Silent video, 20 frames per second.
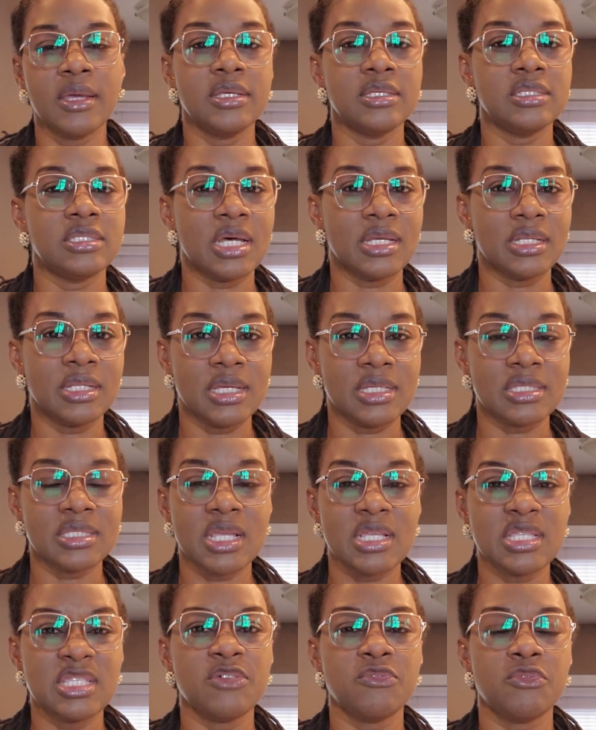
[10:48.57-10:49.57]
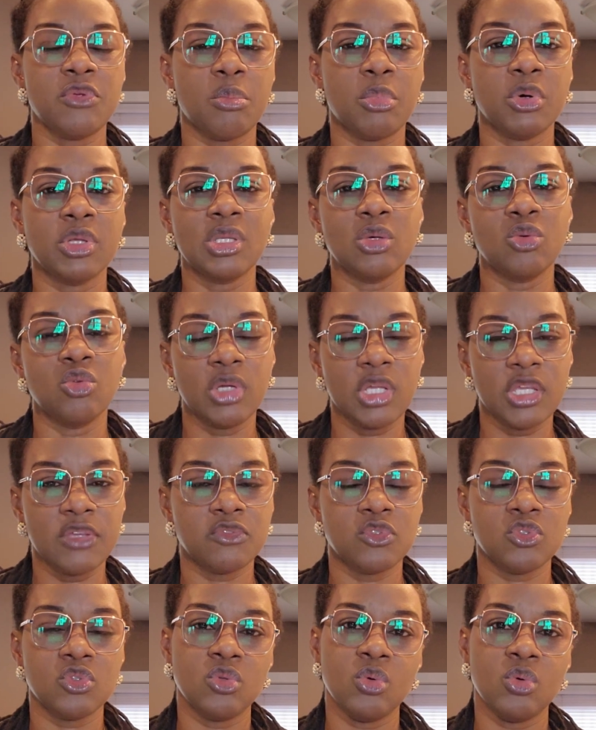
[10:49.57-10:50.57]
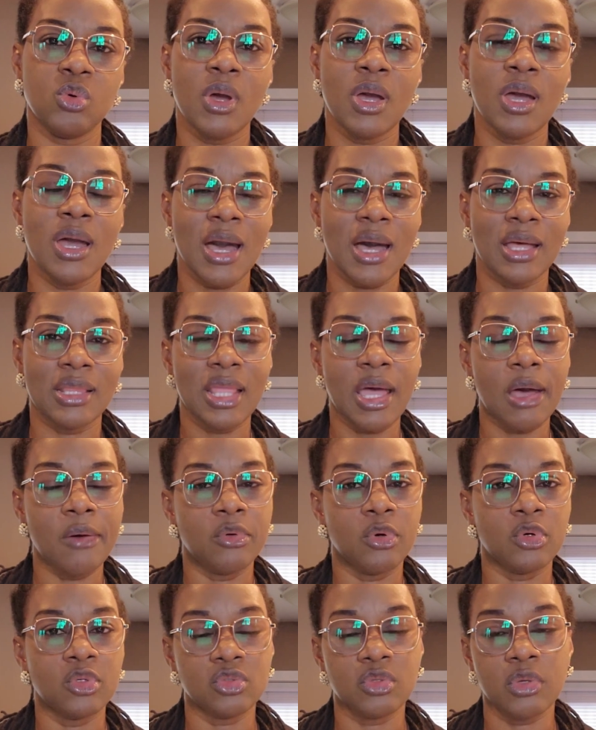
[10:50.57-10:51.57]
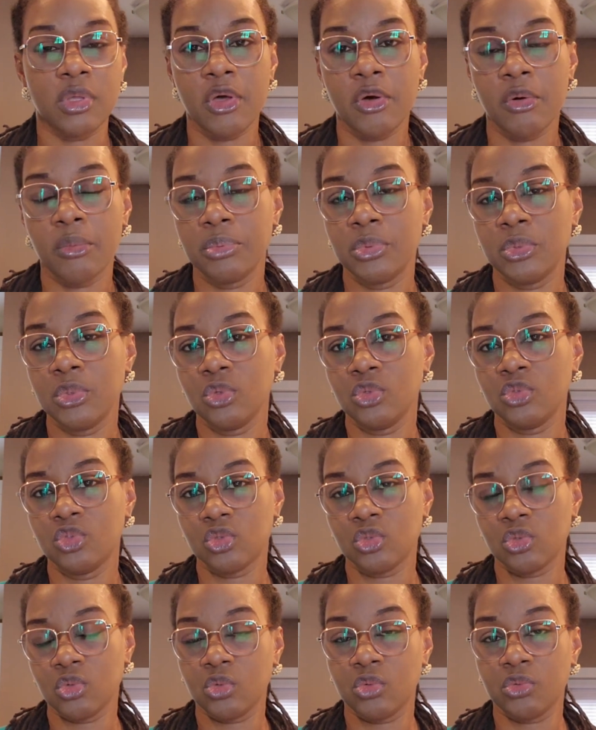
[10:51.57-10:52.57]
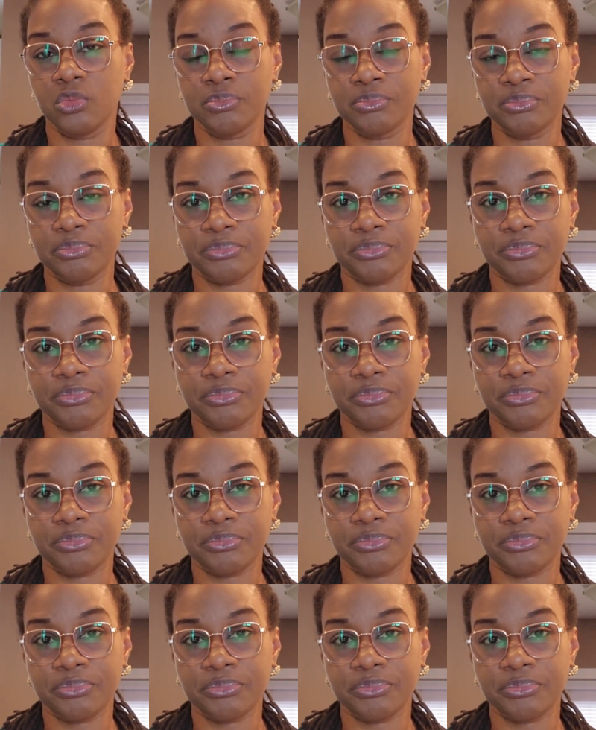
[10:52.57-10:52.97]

It's an extensive report they will give to you, and that will also help you to